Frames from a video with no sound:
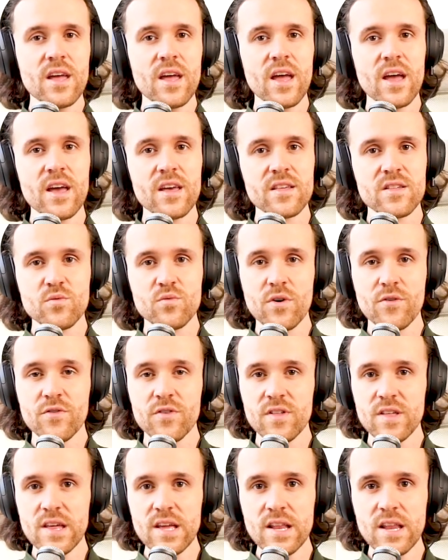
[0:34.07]
As we've
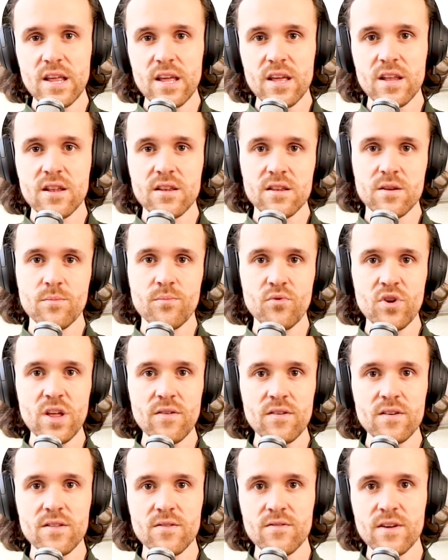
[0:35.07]
seen in the
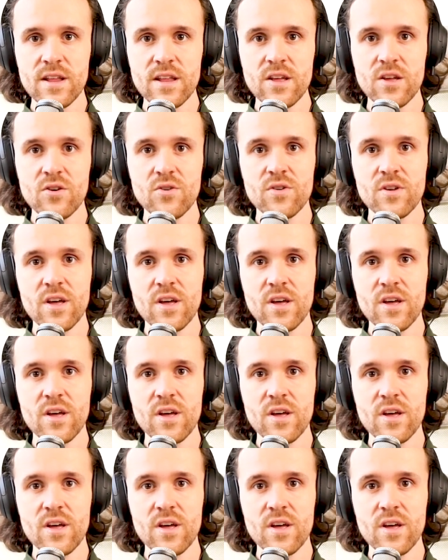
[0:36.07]
previous video